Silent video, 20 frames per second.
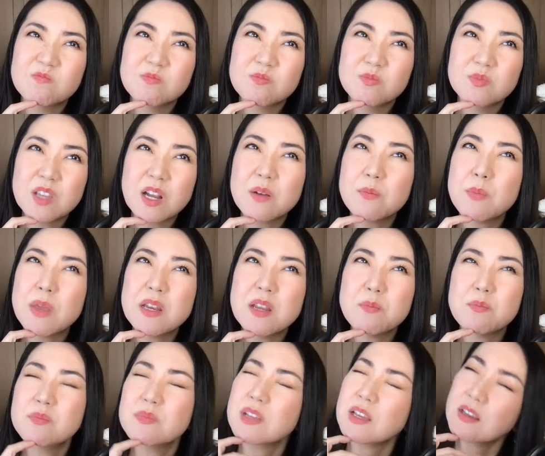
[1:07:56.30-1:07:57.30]
there are many,
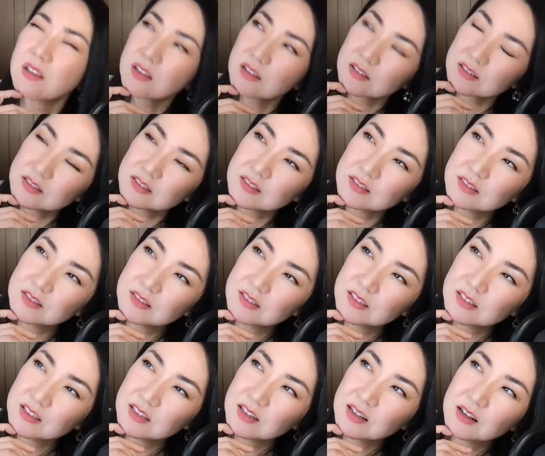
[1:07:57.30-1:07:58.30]
like,
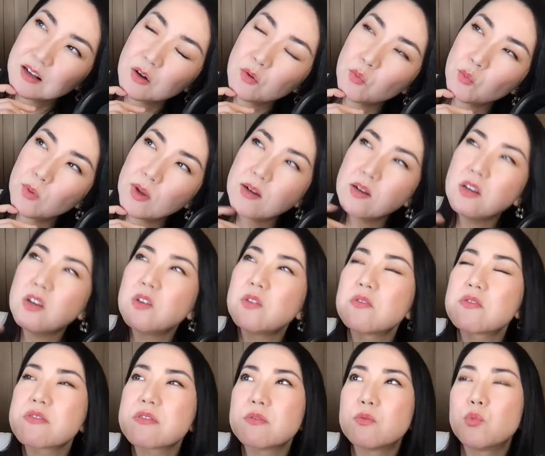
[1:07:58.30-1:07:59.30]
when
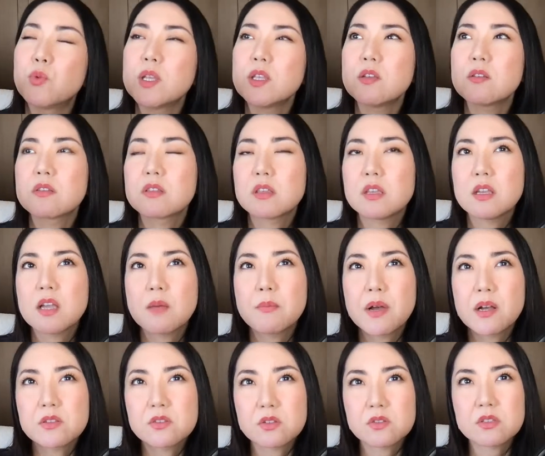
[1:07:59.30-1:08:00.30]
you think
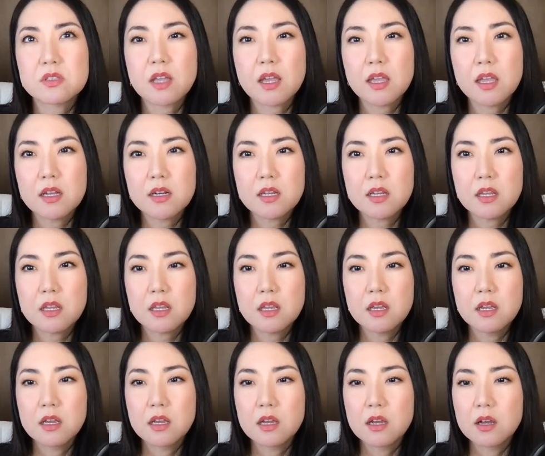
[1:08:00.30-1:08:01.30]
about society,
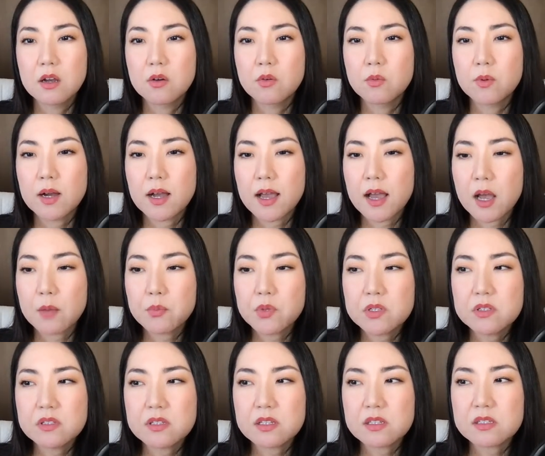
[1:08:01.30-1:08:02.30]
what
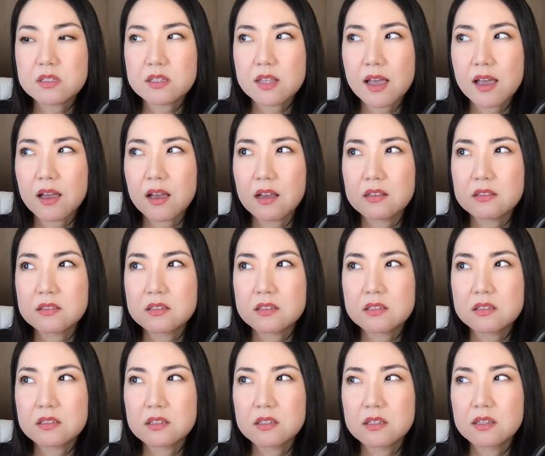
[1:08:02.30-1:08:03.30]
happens is
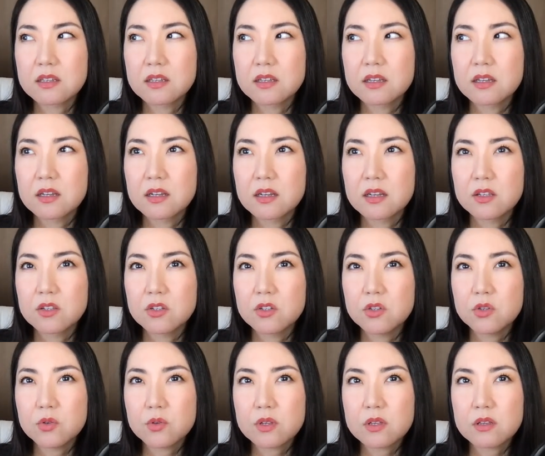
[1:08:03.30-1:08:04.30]
that
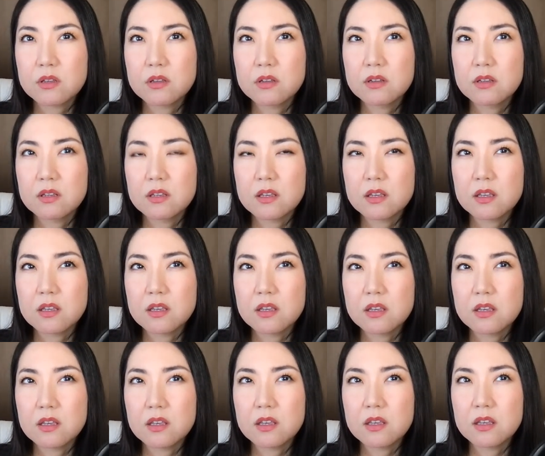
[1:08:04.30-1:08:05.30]
you
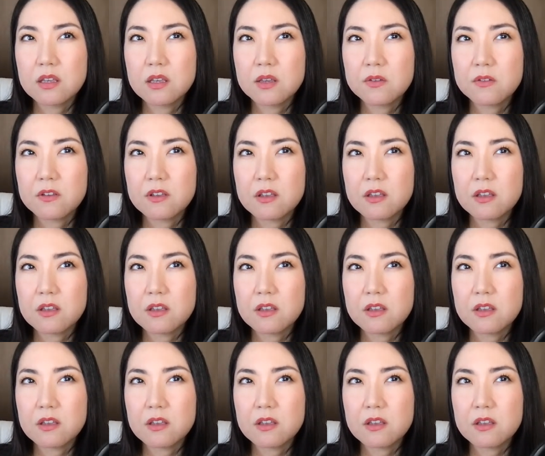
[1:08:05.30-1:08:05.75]
if,